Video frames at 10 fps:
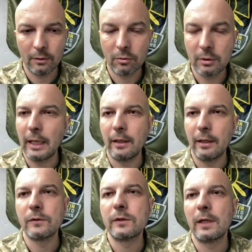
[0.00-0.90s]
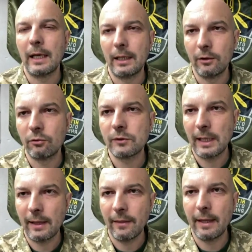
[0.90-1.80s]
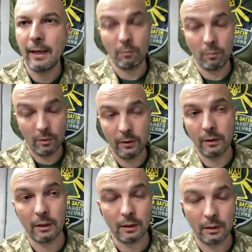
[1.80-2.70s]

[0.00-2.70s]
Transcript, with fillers: Ukrainians and to send them with the